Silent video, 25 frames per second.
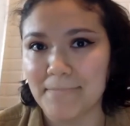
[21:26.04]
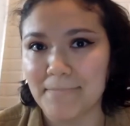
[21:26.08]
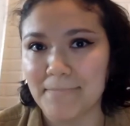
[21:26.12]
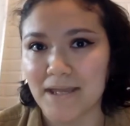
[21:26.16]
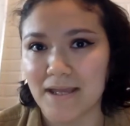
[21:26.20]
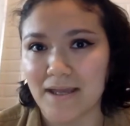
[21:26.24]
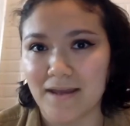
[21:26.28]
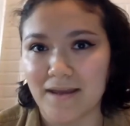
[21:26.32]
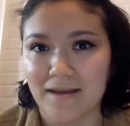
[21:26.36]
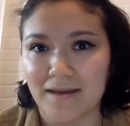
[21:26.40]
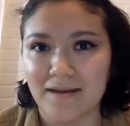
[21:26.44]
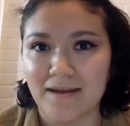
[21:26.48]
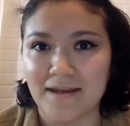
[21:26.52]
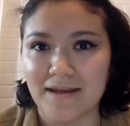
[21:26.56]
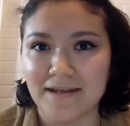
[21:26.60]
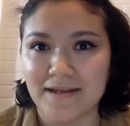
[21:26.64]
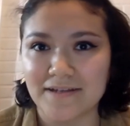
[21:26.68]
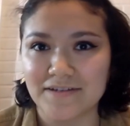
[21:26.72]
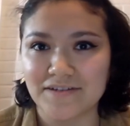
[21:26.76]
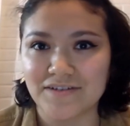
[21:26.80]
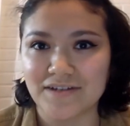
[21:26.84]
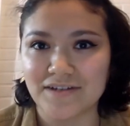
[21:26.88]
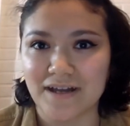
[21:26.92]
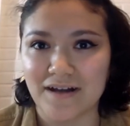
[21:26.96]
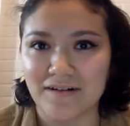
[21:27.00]

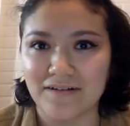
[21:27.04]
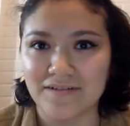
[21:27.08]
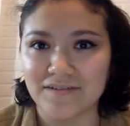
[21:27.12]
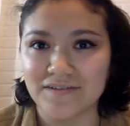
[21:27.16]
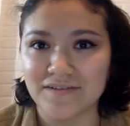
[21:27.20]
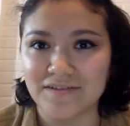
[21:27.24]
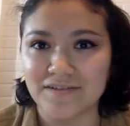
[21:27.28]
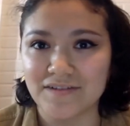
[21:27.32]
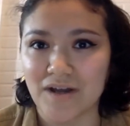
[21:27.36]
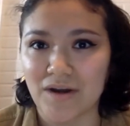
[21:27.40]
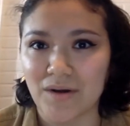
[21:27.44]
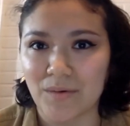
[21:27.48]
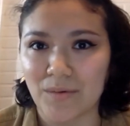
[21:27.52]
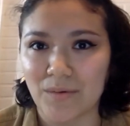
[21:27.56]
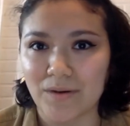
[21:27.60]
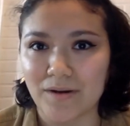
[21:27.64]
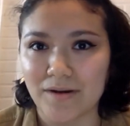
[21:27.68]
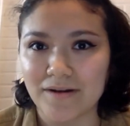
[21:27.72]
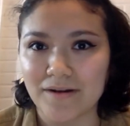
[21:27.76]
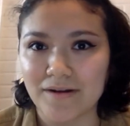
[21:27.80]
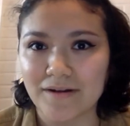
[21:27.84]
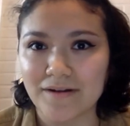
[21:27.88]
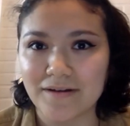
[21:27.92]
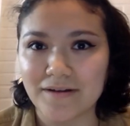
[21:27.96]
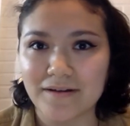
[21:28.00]

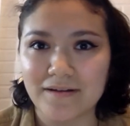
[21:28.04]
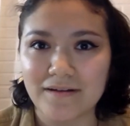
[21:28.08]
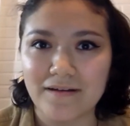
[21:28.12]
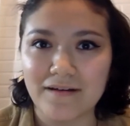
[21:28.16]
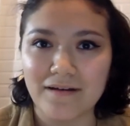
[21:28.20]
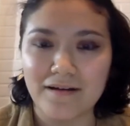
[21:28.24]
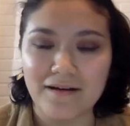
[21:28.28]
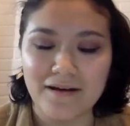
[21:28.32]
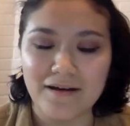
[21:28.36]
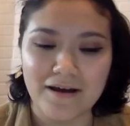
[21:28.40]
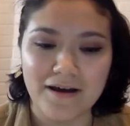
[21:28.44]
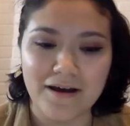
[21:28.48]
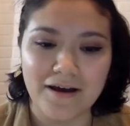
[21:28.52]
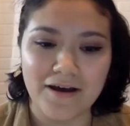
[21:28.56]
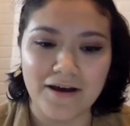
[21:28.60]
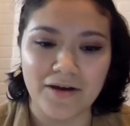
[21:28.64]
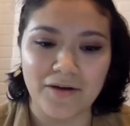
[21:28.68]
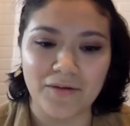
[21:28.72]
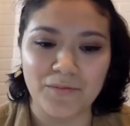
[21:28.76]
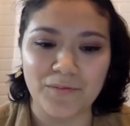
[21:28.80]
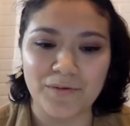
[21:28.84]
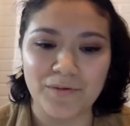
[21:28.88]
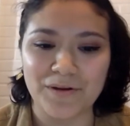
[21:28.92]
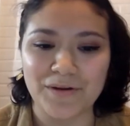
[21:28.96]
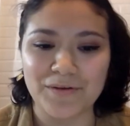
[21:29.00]
DMAHL.org.
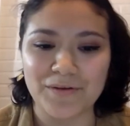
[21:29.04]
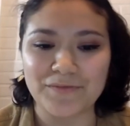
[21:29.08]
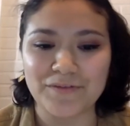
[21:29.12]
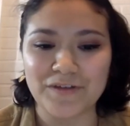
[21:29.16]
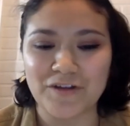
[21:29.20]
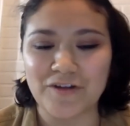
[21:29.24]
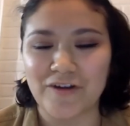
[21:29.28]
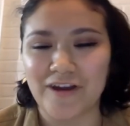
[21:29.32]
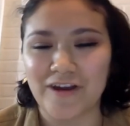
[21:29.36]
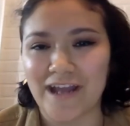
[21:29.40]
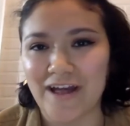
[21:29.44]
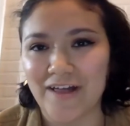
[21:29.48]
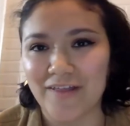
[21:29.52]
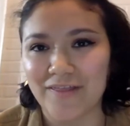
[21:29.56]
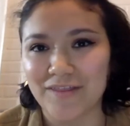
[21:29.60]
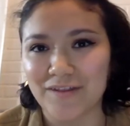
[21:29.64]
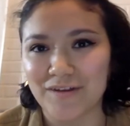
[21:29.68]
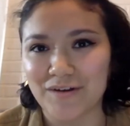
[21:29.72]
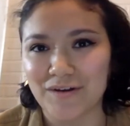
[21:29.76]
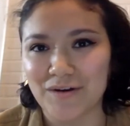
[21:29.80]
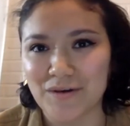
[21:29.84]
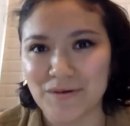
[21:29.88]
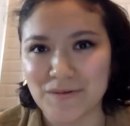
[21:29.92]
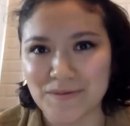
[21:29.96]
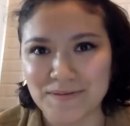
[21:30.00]
We're figuring out
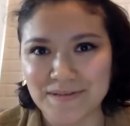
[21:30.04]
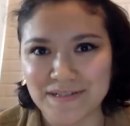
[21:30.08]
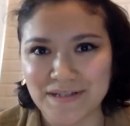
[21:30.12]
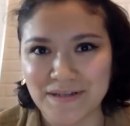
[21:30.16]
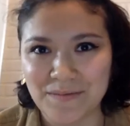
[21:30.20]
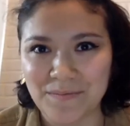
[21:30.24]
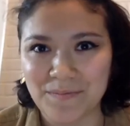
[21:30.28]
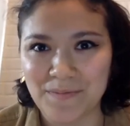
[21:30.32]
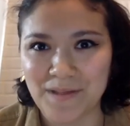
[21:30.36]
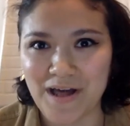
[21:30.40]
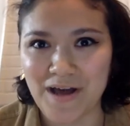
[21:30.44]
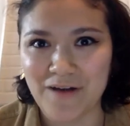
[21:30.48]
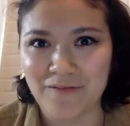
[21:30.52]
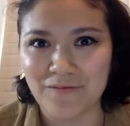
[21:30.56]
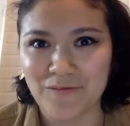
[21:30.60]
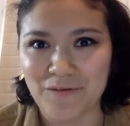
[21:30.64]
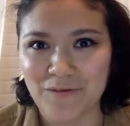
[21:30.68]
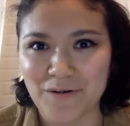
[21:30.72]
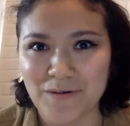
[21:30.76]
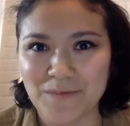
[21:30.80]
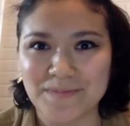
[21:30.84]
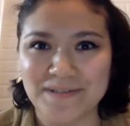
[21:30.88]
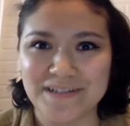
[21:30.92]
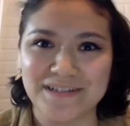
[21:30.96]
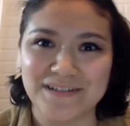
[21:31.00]
the hosting
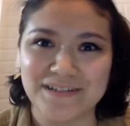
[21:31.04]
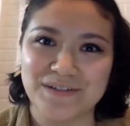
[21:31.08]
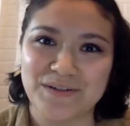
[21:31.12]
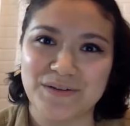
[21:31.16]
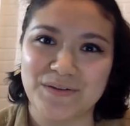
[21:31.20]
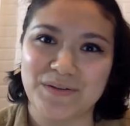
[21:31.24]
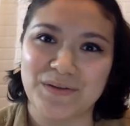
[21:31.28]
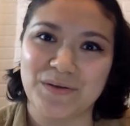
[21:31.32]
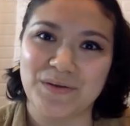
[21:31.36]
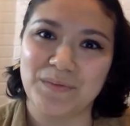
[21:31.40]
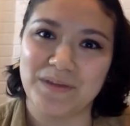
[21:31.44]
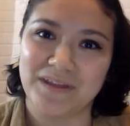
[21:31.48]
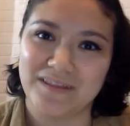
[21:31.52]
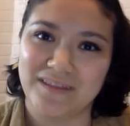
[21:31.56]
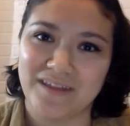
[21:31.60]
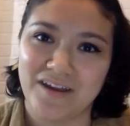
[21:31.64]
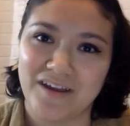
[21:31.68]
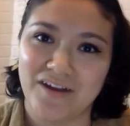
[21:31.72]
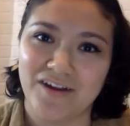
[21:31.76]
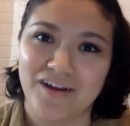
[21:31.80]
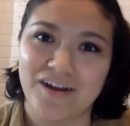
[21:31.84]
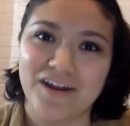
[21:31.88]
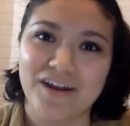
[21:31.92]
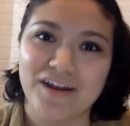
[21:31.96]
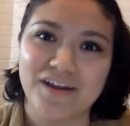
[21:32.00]
platforms, and so they'll be there
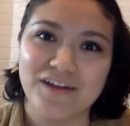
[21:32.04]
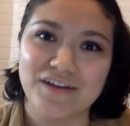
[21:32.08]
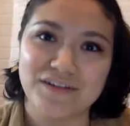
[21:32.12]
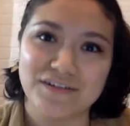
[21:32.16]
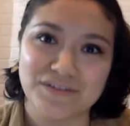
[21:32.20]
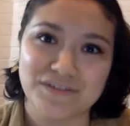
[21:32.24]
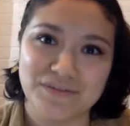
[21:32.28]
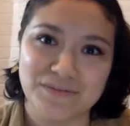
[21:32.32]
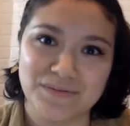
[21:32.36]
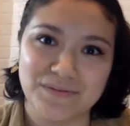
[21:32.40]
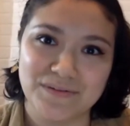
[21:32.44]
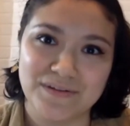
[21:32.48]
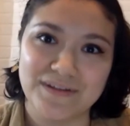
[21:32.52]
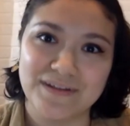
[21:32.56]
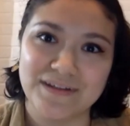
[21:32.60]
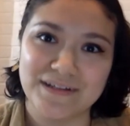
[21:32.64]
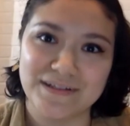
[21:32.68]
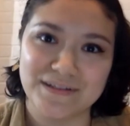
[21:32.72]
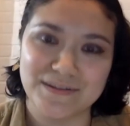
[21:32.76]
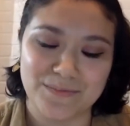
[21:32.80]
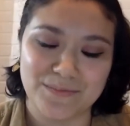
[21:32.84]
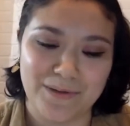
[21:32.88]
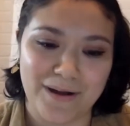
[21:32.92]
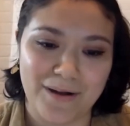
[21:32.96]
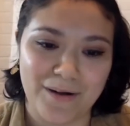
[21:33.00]
soon as
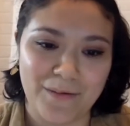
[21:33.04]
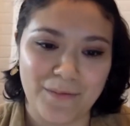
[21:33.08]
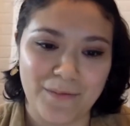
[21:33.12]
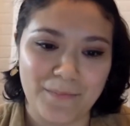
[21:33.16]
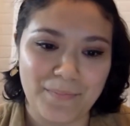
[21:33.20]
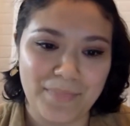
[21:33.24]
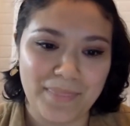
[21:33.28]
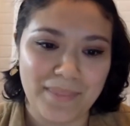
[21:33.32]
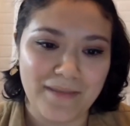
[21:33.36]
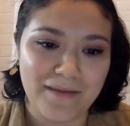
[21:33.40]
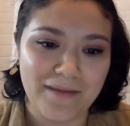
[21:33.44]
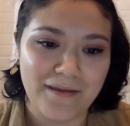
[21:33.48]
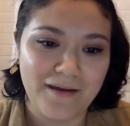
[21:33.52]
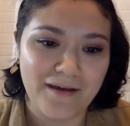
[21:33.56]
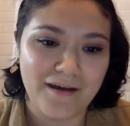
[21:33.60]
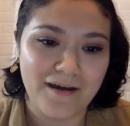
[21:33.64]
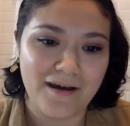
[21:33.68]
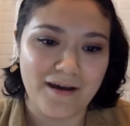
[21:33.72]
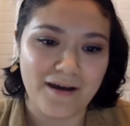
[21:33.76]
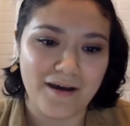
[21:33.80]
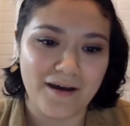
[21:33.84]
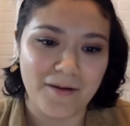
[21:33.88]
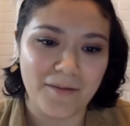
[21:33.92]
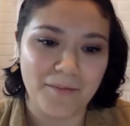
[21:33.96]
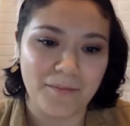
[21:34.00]
well.
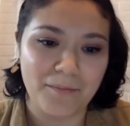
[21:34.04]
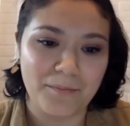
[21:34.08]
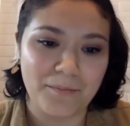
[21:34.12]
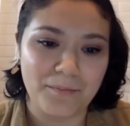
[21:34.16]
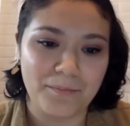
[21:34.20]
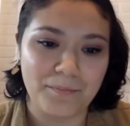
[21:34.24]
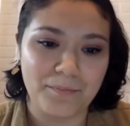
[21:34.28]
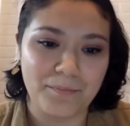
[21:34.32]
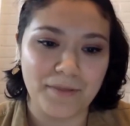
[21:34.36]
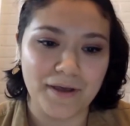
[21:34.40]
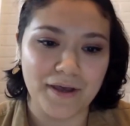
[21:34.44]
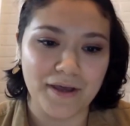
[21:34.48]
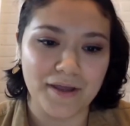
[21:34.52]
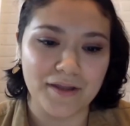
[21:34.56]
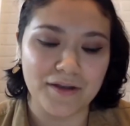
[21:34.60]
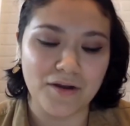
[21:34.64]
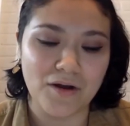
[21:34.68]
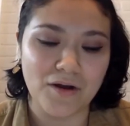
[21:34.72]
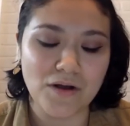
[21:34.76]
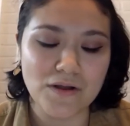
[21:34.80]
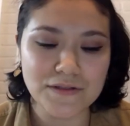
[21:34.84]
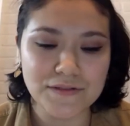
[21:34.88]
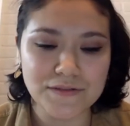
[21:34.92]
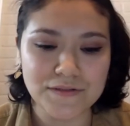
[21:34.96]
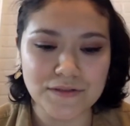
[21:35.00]
But
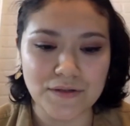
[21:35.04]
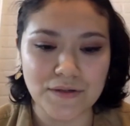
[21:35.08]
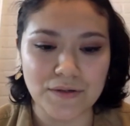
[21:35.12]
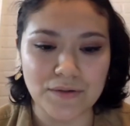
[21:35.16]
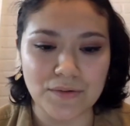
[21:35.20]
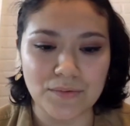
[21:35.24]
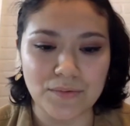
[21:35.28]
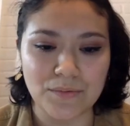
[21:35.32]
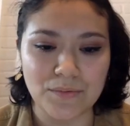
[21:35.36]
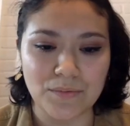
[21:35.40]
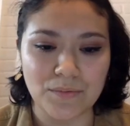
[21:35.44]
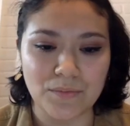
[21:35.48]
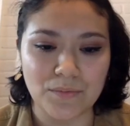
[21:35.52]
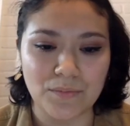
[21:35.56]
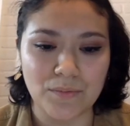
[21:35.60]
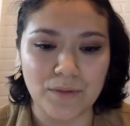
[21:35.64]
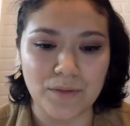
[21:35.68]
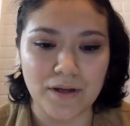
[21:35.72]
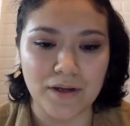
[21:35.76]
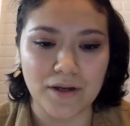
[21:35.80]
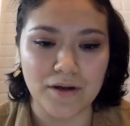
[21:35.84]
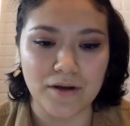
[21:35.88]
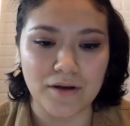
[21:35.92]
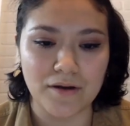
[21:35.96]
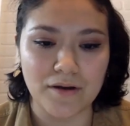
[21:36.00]
also,
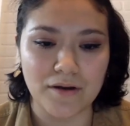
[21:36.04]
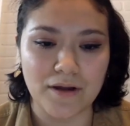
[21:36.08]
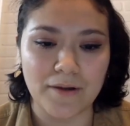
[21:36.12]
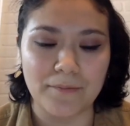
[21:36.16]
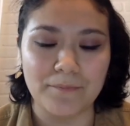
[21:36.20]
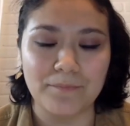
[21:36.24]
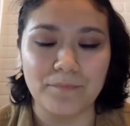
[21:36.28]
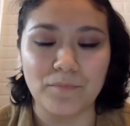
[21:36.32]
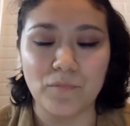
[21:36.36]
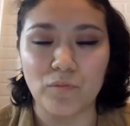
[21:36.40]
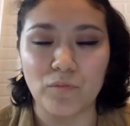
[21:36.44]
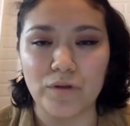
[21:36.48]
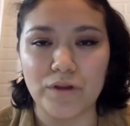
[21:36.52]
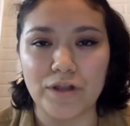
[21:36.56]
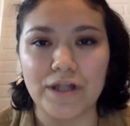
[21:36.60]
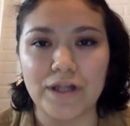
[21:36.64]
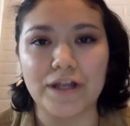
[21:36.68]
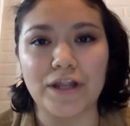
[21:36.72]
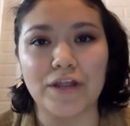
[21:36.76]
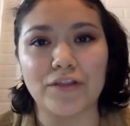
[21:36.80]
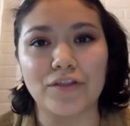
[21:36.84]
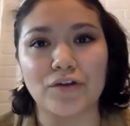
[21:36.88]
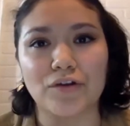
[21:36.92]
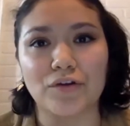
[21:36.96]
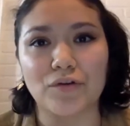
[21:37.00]
we're,
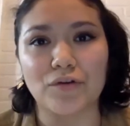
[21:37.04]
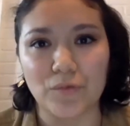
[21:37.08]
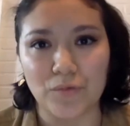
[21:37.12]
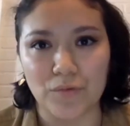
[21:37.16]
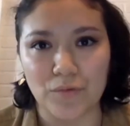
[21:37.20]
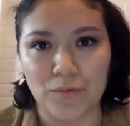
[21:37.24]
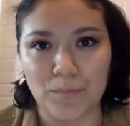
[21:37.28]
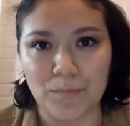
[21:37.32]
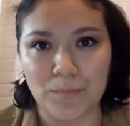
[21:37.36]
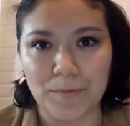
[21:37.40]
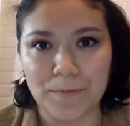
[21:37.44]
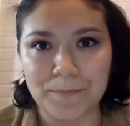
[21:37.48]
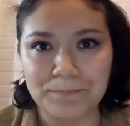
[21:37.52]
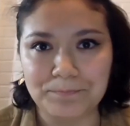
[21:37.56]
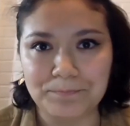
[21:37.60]
another group